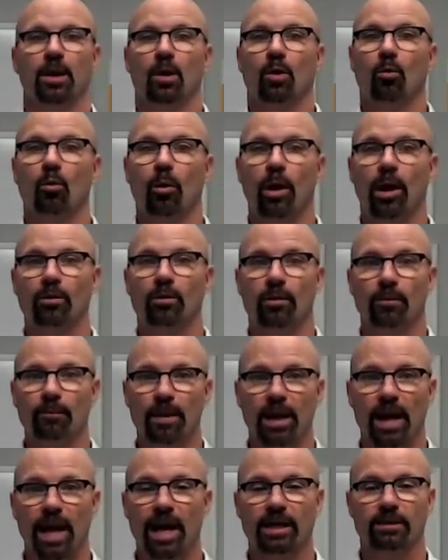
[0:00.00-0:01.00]
Welcome
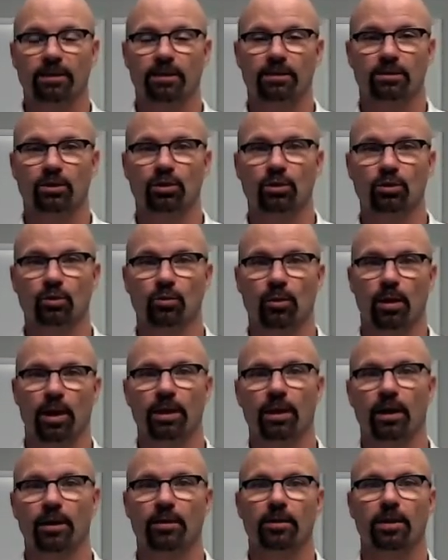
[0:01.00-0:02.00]
back to
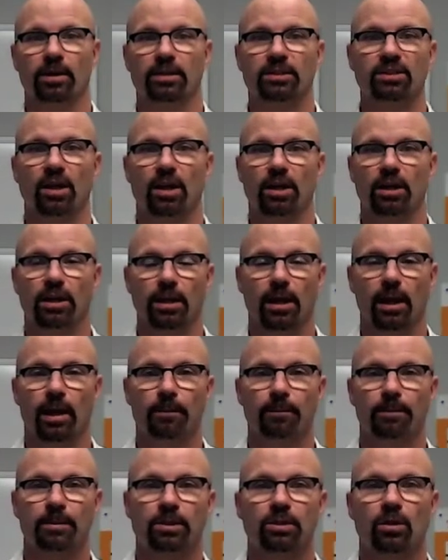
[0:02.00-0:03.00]
another exciting
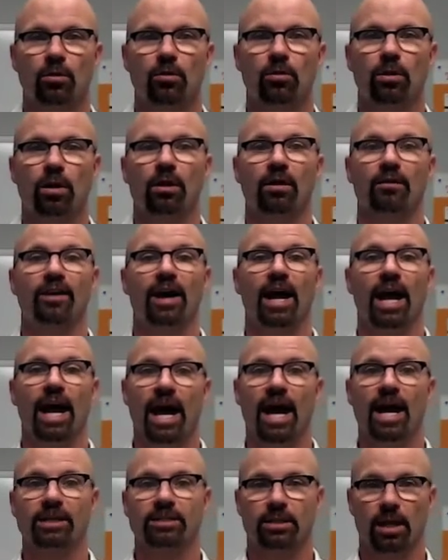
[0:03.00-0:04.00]
episode of
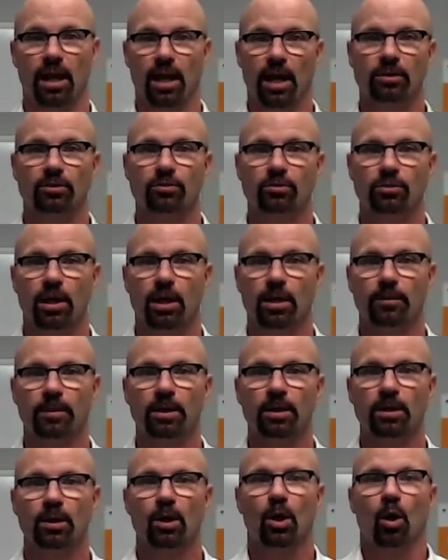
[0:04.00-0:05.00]
Ask
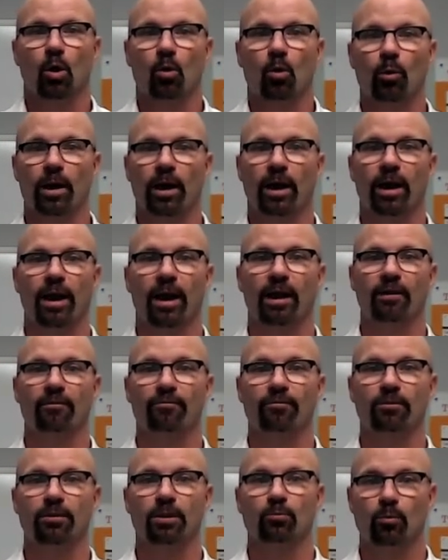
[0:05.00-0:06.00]
EduTyping, where
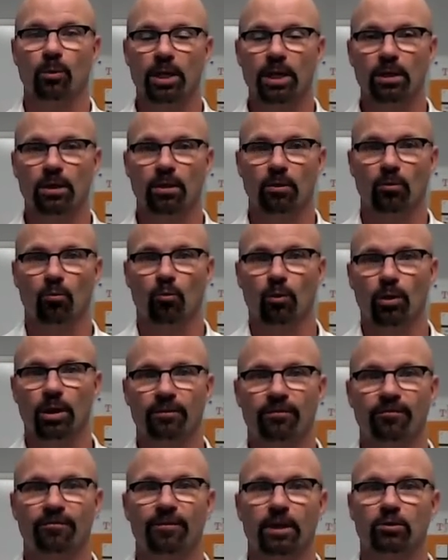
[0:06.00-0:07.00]
every week we
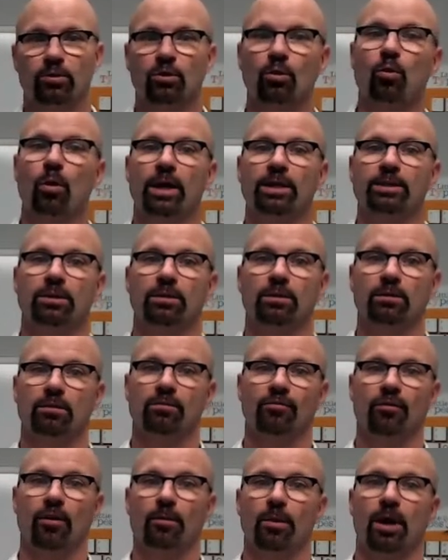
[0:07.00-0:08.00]
field questions
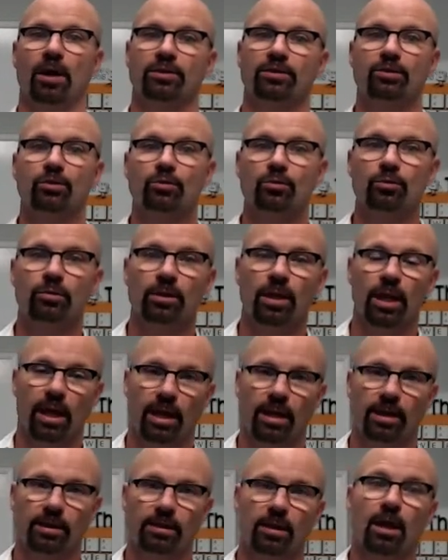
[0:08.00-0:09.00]
from our student
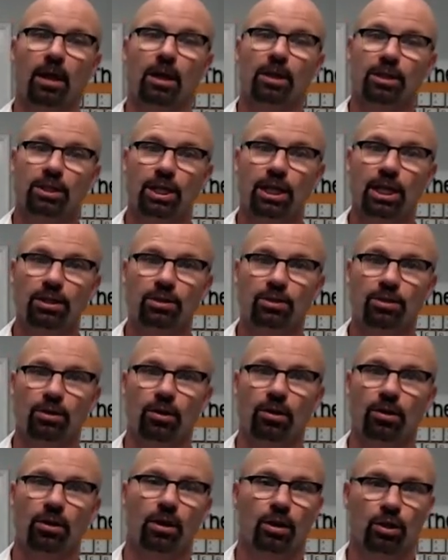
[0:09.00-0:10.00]
and
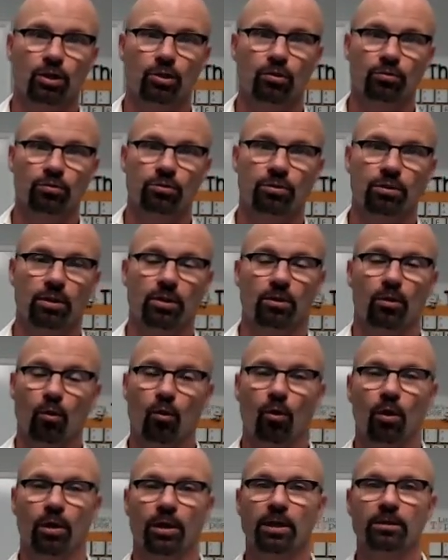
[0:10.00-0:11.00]
teacher user
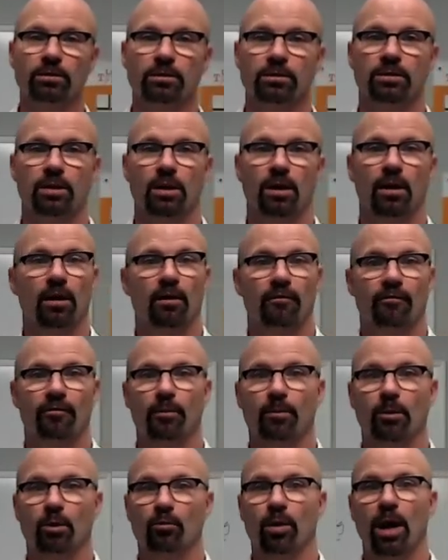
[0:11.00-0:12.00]
audience from
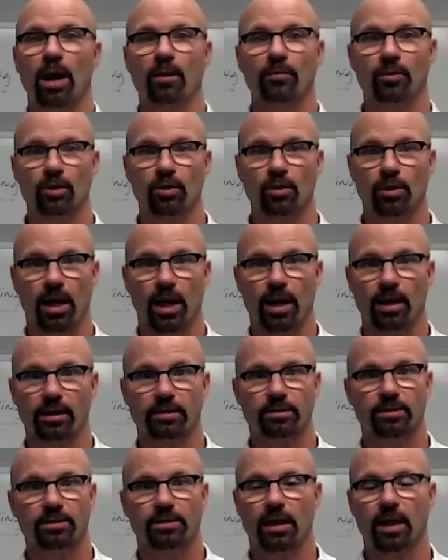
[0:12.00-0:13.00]
around the United
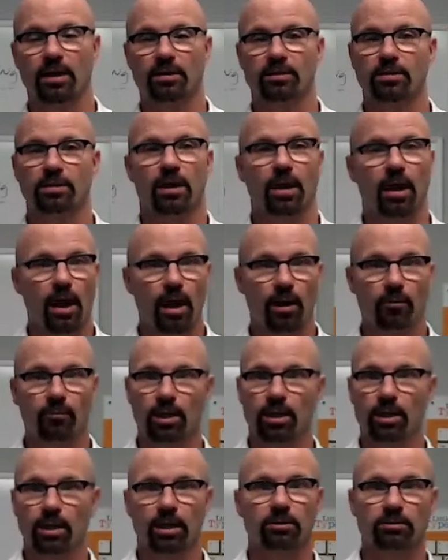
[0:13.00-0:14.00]
States. And we
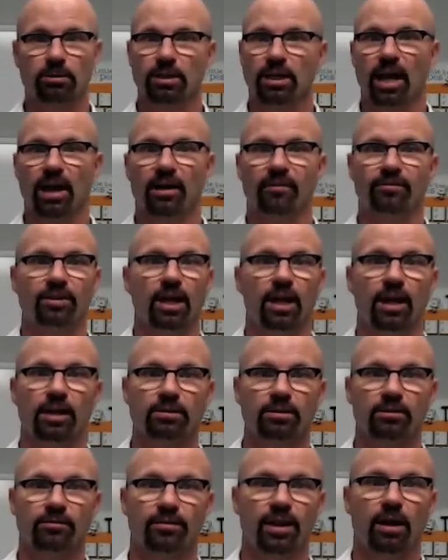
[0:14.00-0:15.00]
literally have tens
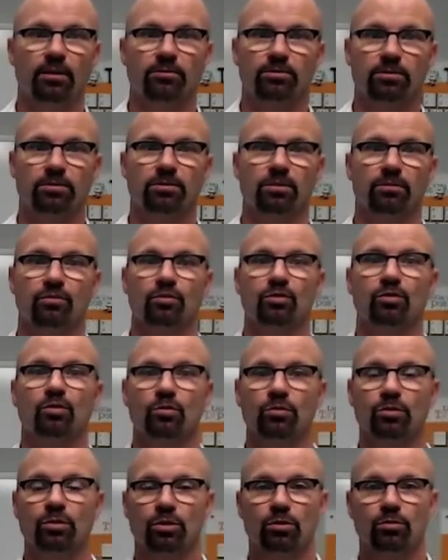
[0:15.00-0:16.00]
of thousands of
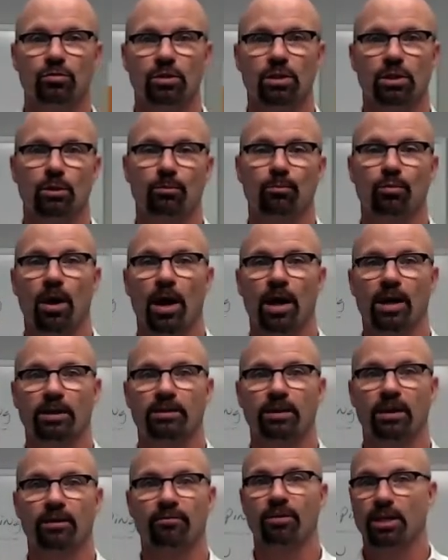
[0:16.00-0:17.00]
students using the product
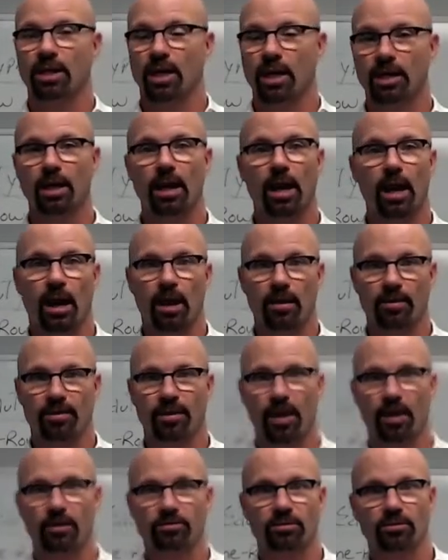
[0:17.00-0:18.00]
every day and
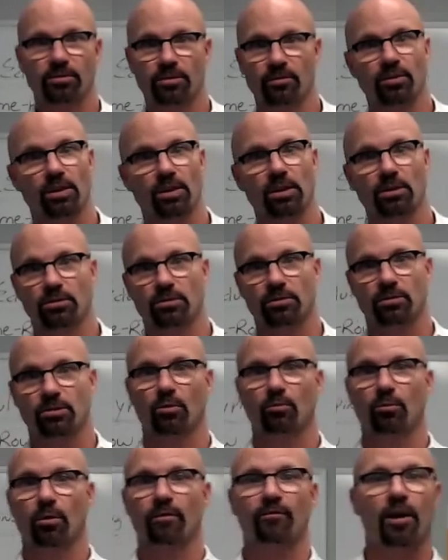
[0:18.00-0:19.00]
thousands of teachers. So
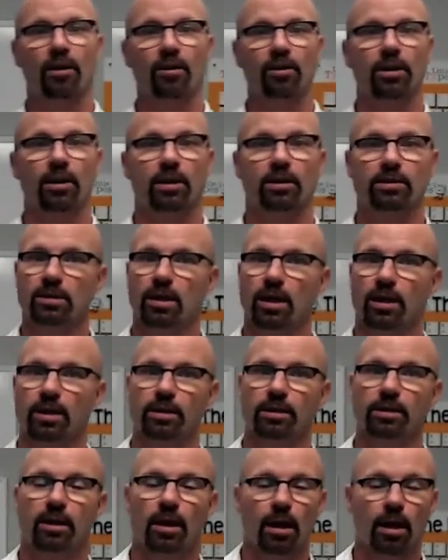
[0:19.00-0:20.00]
we're very
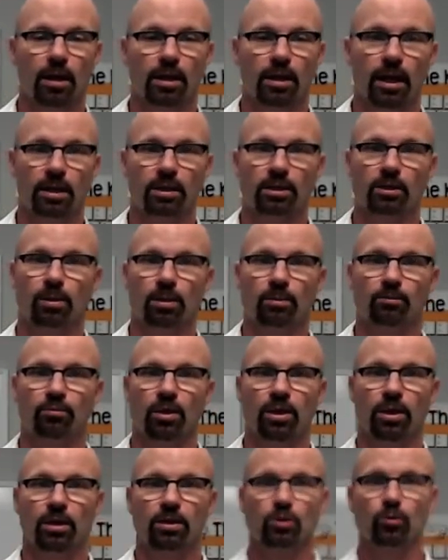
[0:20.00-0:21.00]
excited, again, to be
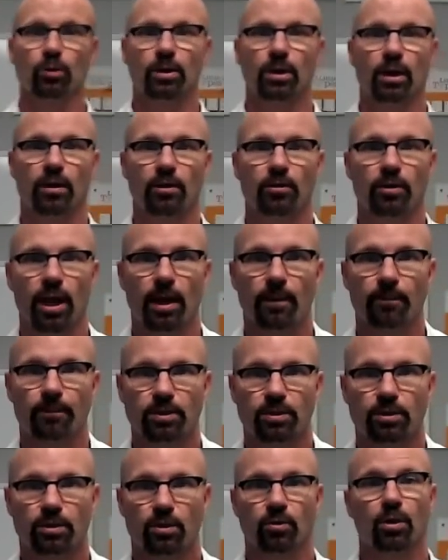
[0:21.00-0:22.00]
bringing you another
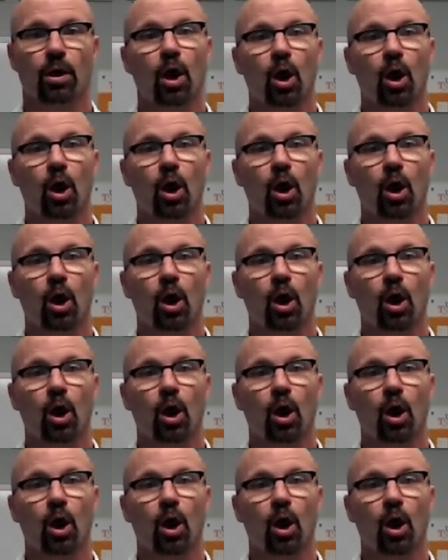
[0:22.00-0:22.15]
episode.